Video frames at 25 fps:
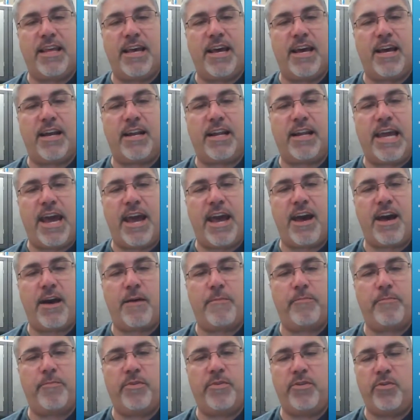that
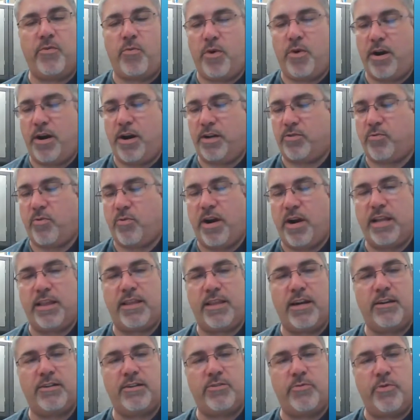gap to where it's right there.